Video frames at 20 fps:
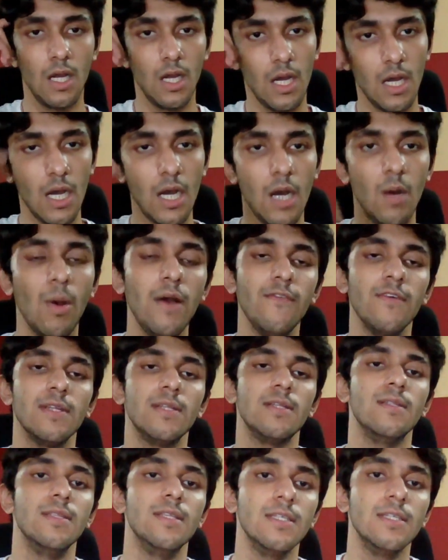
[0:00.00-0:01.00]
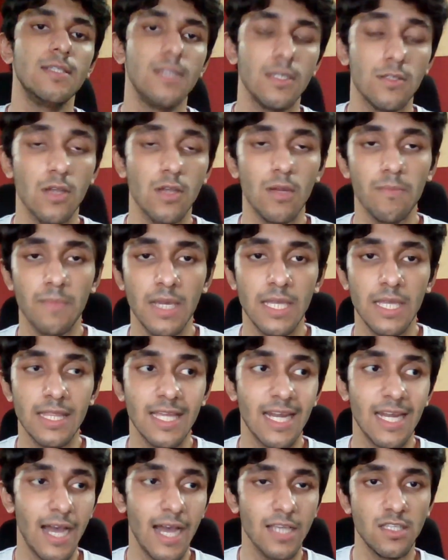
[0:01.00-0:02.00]
However, this does not mean that
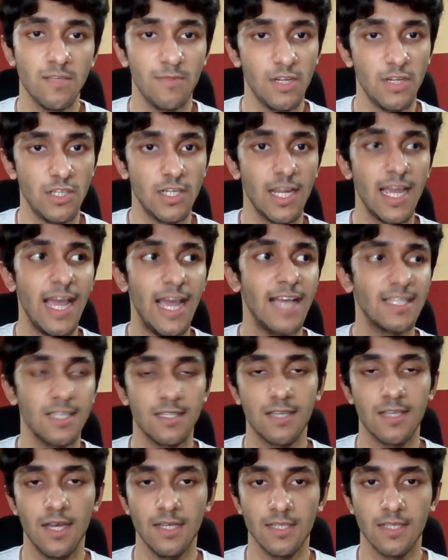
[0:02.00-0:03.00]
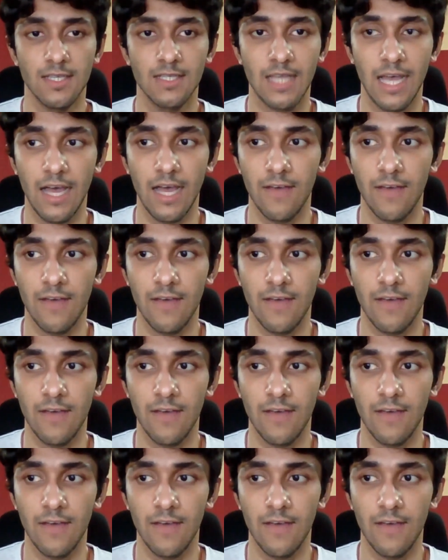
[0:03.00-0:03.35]
isometric exercises have